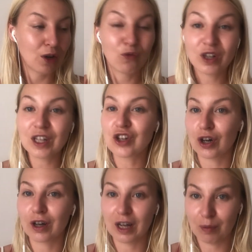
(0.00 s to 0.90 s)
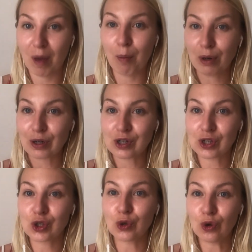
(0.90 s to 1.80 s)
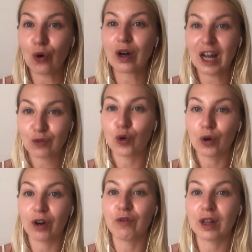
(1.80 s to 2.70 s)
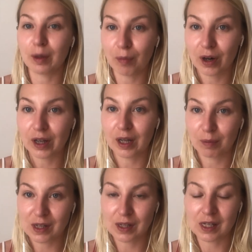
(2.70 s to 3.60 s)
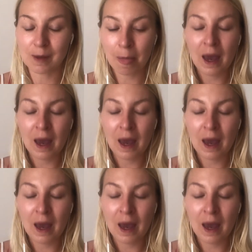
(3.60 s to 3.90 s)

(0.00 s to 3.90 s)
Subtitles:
really targeted members to your network or affiliate marketing business.